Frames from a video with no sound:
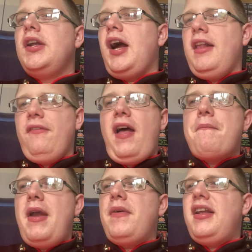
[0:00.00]
I love
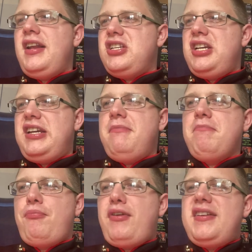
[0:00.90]
that bit when they literally
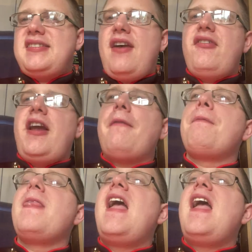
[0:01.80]
bring 7 in.